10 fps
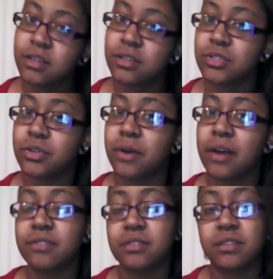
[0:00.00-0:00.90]
so I don't have
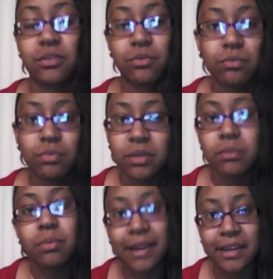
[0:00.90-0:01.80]
to like
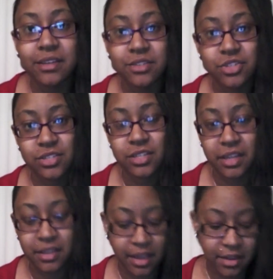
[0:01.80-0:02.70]
re-wet it just to get
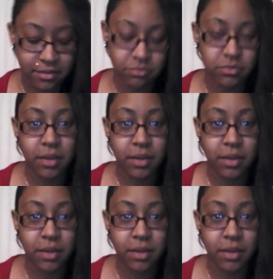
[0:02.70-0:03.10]
that.